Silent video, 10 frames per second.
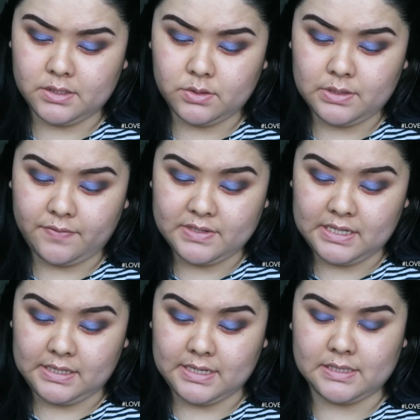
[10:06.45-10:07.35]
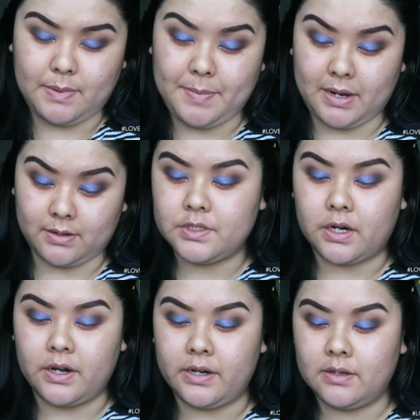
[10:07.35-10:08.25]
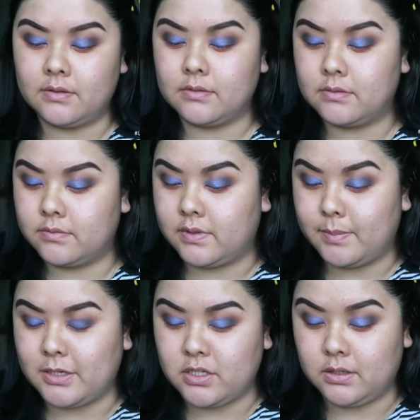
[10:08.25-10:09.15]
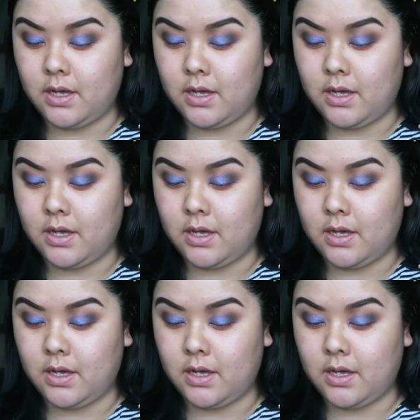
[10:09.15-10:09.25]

217, yes, by MAC. Sorry, I forgot to mention.